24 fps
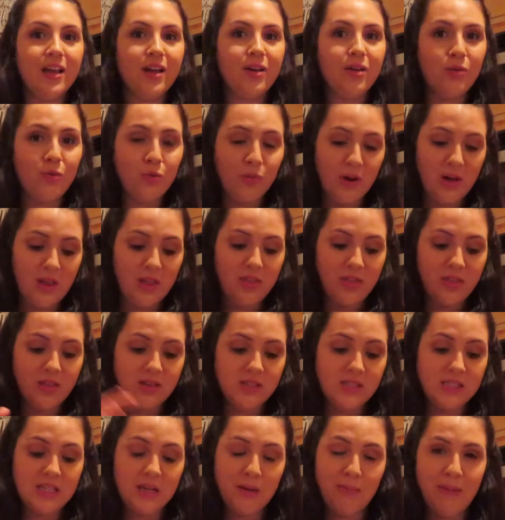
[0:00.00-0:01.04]
it with
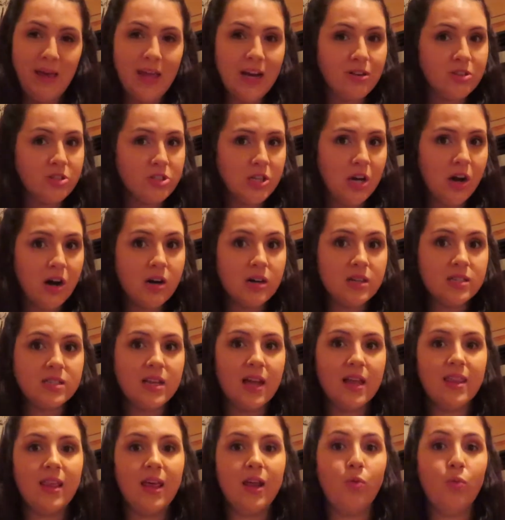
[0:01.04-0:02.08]
tomato sauce,
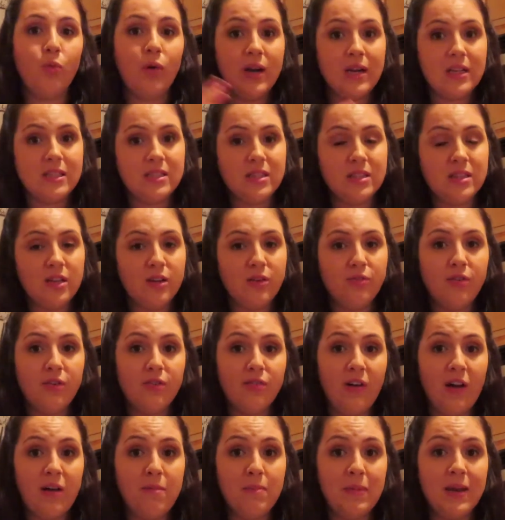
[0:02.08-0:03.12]
and then when it's in there for
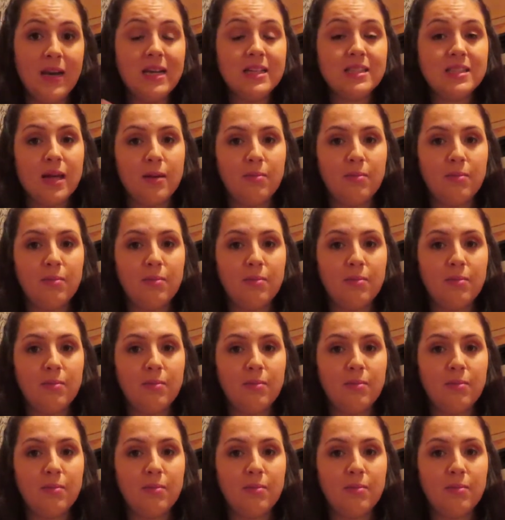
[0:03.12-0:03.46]
5 minutes,